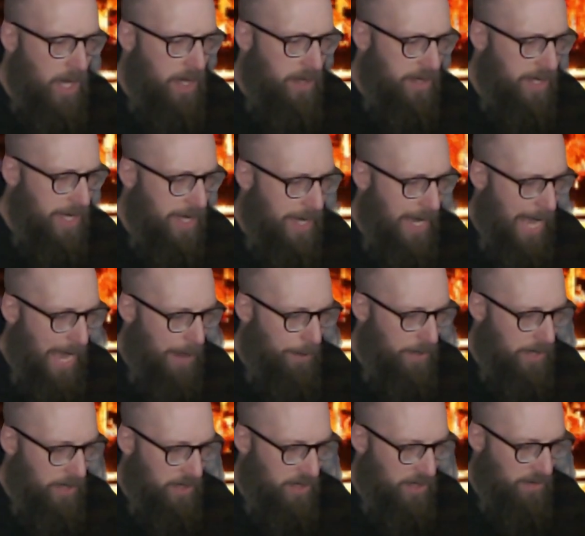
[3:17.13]
The
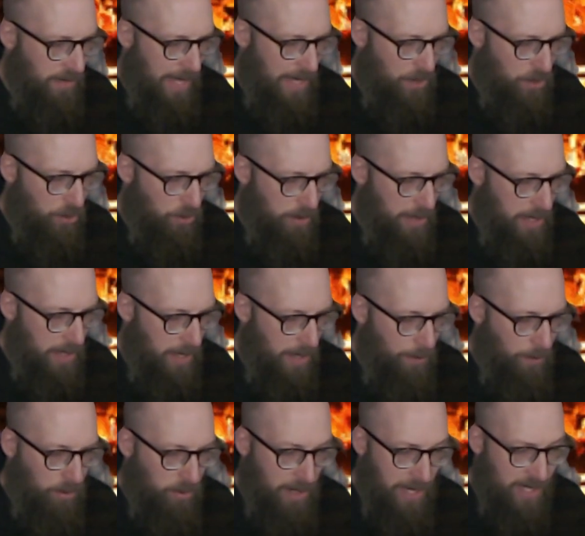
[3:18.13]
inhabitants of that street
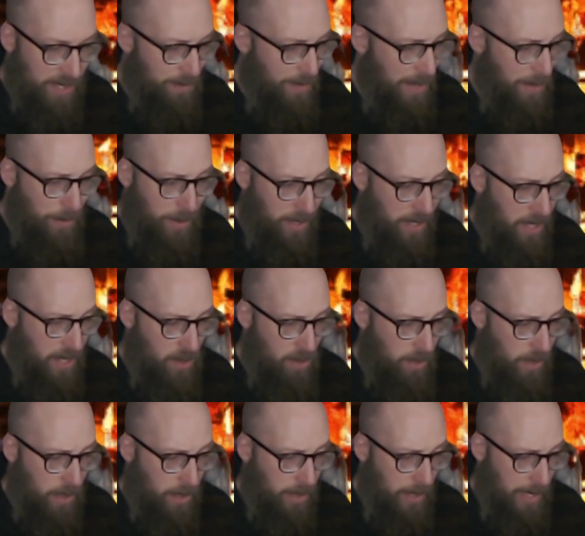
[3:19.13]
impressed me
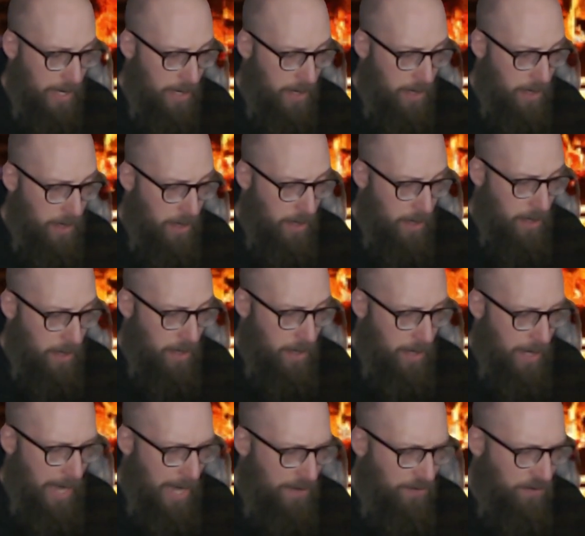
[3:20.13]
peculiarly.
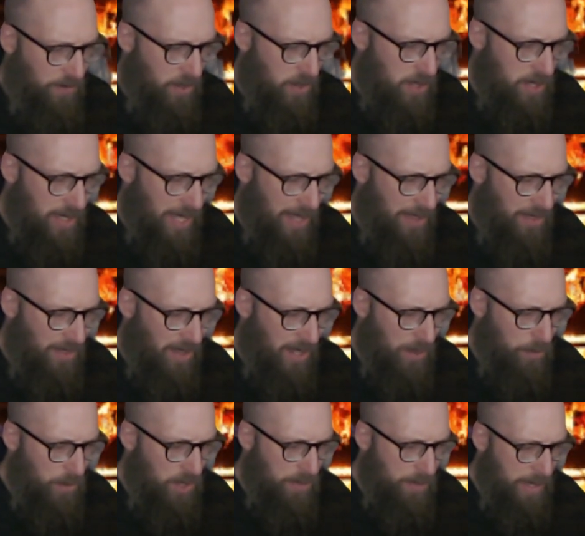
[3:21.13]
At first I thought
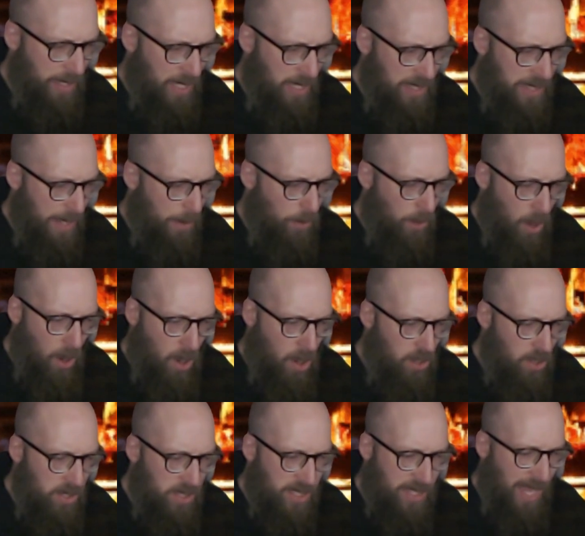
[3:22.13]
it was because they were
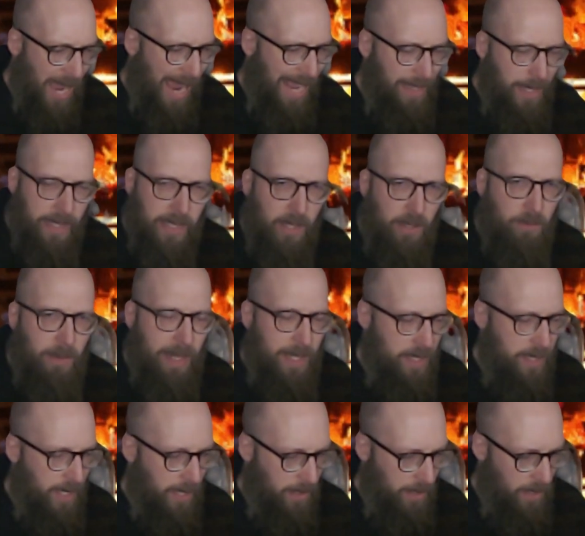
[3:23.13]
all silent and
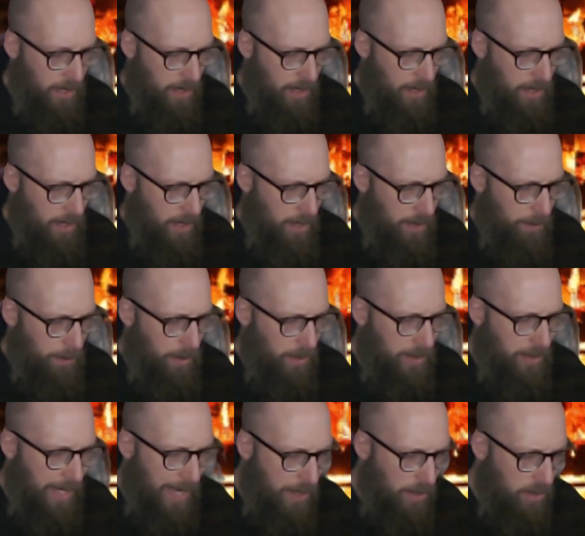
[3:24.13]
reticent, but
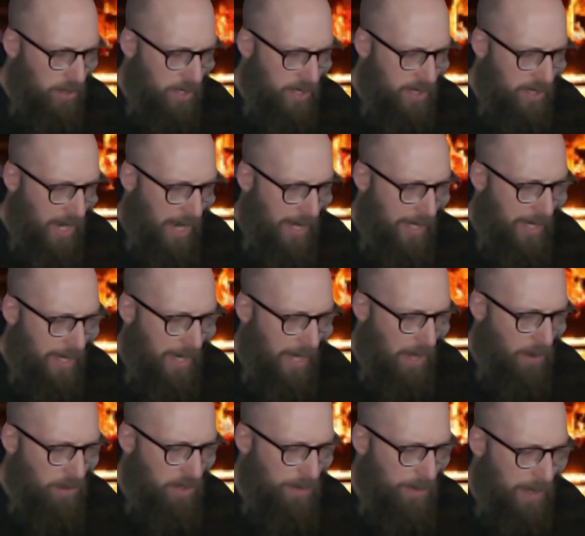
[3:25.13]
later decided
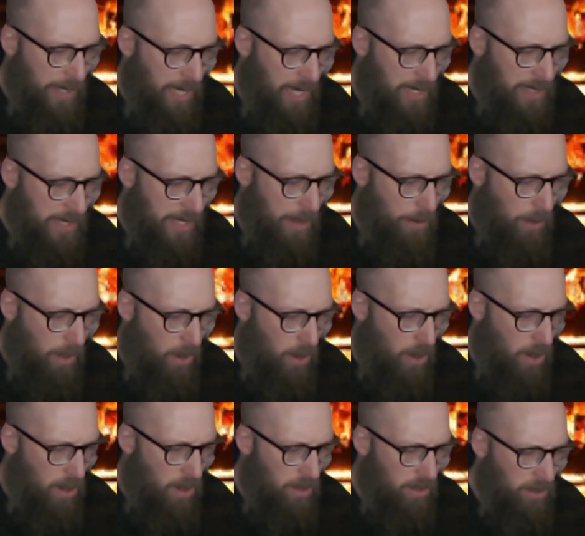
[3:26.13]
it was because they were
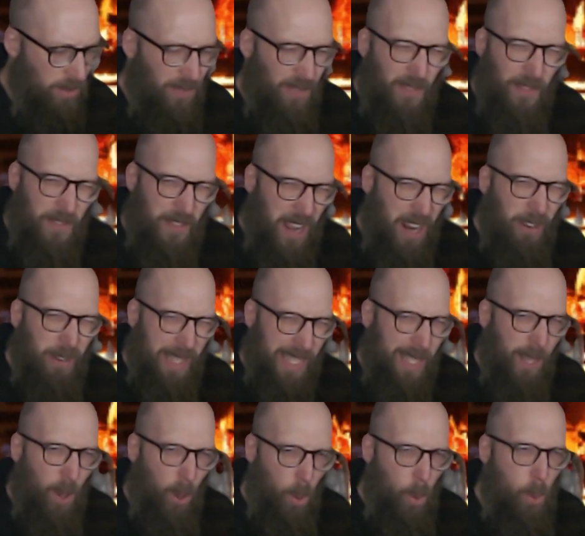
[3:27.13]
all
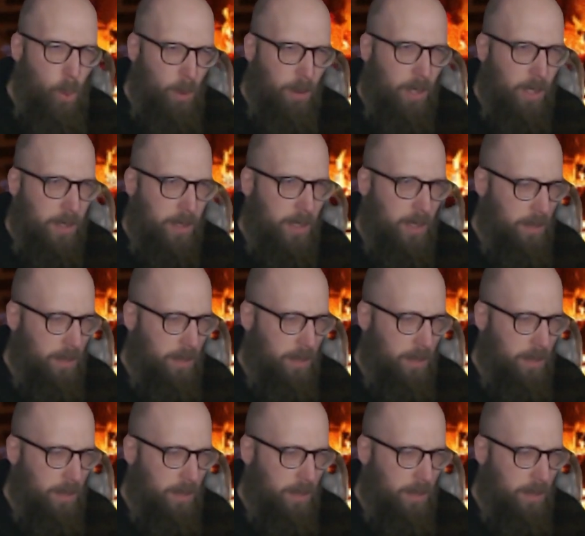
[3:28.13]
very old.